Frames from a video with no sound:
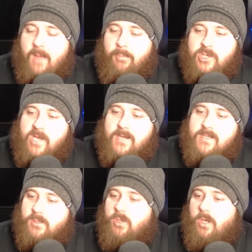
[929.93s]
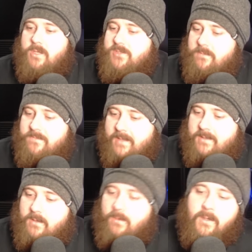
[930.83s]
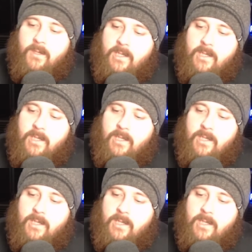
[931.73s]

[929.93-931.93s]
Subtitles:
I appreciate the $2, dude. Thank you.